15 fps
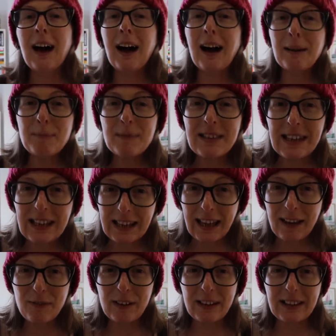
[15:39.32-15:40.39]
I'm
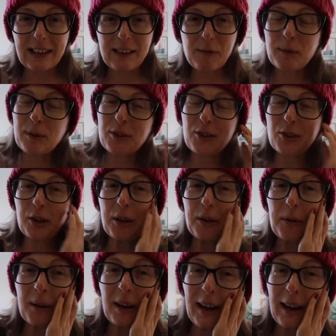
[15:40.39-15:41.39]
DNFing this one too,